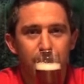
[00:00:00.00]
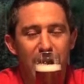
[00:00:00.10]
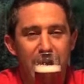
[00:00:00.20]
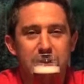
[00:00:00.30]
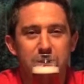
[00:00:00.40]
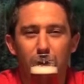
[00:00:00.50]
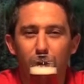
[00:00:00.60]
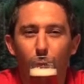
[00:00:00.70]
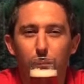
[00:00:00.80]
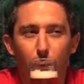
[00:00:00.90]
That is a
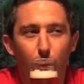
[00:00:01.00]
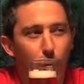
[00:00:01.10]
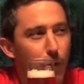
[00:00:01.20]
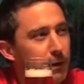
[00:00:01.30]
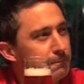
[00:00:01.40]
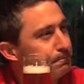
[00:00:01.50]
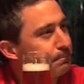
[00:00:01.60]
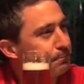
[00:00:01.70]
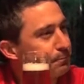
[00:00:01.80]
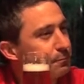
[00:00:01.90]
lot more
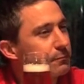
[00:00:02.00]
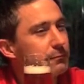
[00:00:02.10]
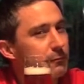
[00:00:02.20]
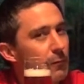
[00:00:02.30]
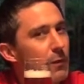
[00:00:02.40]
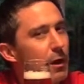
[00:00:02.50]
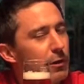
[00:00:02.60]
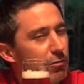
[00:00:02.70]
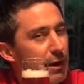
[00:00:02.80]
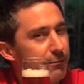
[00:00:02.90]

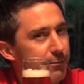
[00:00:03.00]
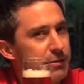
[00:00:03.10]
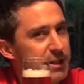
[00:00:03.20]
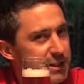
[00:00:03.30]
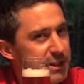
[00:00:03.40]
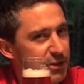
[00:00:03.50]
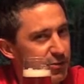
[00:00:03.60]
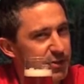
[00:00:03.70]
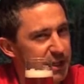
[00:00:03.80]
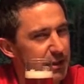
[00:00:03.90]
grapefruity,
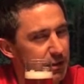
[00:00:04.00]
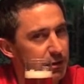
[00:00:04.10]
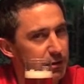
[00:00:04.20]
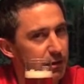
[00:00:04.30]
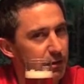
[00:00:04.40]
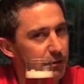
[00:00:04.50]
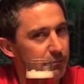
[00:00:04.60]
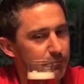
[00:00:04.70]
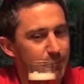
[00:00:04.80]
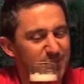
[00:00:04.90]
citrusy than
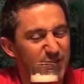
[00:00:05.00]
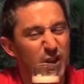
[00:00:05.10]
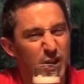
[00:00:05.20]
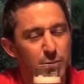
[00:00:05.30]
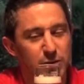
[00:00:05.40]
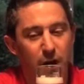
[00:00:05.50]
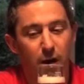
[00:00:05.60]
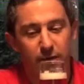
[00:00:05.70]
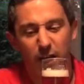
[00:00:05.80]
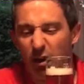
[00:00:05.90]
that
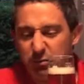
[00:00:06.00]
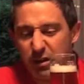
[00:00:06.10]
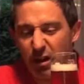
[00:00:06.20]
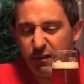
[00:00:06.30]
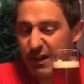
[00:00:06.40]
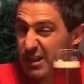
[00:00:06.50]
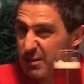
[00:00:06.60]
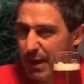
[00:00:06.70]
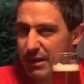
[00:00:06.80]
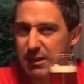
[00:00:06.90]
I was kind of
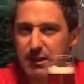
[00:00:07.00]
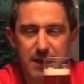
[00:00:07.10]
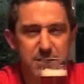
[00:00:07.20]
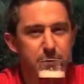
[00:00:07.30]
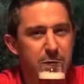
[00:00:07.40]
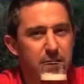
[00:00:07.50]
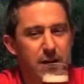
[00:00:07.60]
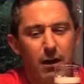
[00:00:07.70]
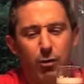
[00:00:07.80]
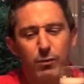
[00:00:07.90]
expecting that to be.
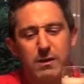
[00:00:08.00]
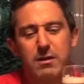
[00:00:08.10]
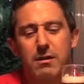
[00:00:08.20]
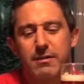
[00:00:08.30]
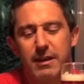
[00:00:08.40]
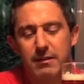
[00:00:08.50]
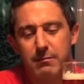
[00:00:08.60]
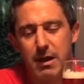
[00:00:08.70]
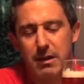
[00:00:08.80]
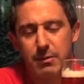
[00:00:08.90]
I almost kind of think
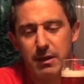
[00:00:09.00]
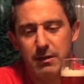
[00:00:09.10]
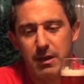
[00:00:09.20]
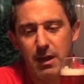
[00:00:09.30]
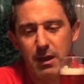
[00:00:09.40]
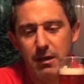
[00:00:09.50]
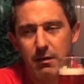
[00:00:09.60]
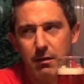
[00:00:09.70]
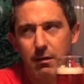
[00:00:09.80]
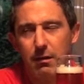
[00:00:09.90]
that maybe
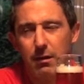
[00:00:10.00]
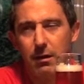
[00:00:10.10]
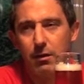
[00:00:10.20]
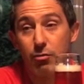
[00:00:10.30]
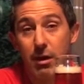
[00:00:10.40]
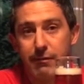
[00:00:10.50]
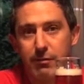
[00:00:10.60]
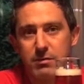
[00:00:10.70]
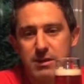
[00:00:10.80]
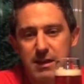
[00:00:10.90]

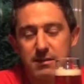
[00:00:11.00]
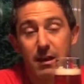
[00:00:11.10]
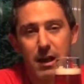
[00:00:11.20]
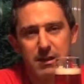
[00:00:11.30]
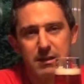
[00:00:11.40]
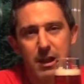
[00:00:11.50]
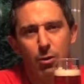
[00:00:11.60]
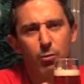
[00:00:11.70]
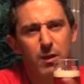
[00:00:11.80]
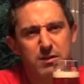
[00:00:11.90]
grapefruit zest that I added to
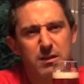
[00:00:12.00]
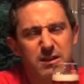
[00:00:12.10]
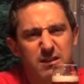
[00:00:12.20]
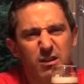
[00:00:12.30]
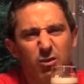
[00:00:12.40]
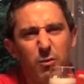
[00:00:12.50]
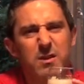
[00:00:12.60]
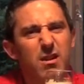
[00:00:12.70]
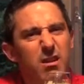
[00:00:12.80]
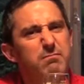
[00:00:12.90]
that is
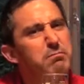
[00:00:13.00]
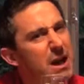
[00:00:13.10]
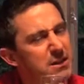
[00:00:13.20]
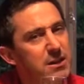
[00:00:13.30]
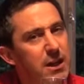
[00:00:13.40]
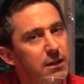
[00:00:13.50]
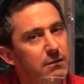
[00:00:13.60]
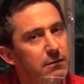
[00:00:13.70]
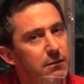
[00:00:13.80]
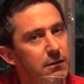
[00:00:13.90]
almost kind of
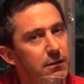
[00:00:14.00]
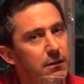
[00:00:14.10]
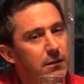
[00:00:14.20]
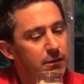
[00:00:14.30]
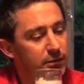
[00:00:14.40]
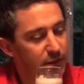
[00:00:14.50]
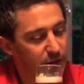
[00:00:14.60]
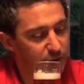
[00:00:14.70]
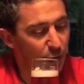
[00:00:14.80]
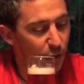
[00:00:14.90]
masking
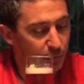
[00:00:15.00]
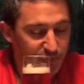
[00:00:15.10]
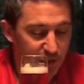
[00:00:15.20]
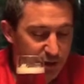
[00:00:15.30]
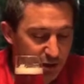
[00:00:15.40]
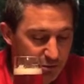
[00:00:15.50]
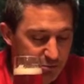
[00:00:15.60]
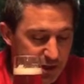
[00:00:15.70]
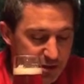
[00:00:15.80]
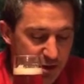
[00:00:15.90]
the hops that I
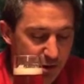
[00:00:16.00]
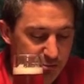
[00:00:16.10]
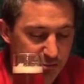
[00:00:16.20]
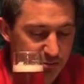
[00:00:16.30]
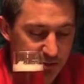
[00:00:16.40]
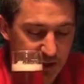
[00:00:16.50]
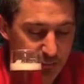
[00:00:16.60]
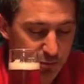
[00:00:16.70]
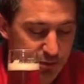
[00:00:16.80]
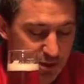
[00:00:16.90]
used in total. I'm trying to
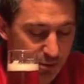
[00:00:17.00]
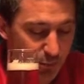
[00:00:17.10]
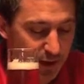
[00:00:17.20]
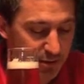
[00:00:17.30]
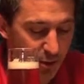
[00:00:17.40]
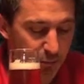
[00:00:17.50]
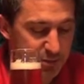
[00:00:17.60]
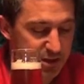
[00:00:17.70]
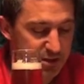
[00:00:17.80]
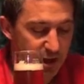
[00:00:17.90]
think what the total weight of the
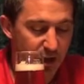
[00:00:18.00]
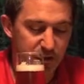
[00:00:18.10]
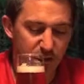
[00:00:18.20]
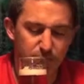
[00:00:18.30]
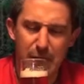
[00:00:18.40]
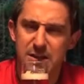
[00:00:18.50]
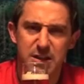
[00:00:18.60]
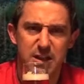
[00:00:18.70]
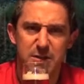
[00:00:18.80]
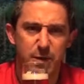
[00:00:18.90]
hops is. Not
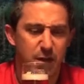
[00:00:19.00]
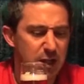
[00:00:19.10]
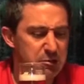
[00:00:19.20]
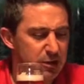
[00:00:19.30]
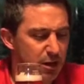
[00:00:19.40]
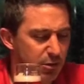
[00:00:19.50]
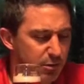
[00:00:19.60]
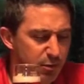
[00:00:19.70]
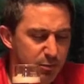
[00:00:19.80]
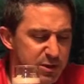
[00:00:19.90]
masses, but on a
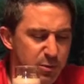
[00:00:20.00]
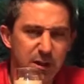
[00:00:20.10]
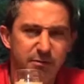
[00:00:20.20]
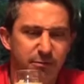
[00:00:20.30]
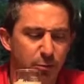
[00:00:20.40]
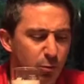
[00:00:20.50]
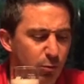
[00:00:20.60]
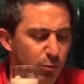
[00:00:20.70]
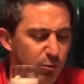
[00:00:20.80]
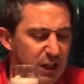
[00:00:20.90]
probably
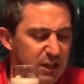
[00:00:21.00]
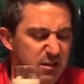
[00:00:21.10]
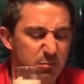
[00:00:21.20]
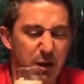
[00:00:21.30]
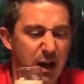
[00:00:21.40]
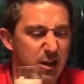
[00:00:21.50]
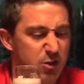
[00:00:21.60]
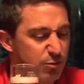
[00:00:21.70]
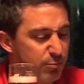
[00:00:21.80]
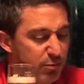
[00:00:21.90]
24 litre
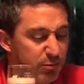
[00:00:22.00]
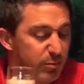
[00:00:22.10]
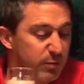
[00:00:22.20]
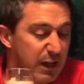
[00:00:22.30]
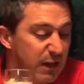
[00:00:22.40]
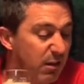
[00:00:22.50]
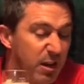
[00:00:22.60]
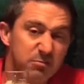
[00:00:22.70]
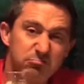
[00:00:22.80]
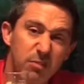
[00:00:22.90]
batch, probably
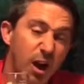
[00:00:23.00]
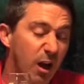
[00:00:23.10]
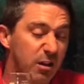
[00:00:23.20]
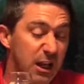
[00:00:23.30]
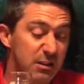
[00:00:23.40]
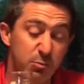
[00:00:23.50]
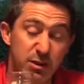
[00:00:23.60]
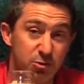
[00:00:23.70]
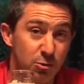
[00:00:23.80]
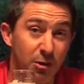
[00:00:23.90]
like with
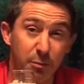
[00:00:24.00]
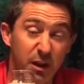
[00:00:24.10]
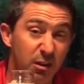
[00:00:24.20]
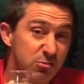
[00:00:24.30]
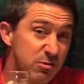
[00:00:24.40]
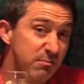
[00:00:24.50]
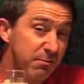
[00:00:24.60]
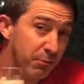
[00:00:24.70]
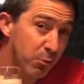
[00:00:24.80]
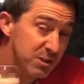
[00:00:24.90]
the dry hopping
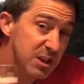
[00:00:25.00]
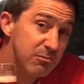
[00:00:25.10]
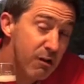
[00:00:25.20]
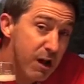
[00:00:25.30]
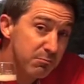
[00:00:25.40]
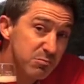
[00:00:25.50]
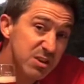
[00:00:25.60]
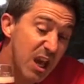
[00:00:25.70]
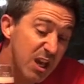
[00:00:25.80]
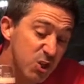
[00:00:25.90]
140
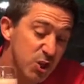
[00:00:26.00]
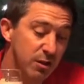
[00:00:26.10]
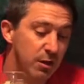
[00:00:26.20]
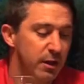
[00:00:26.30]
grams ish.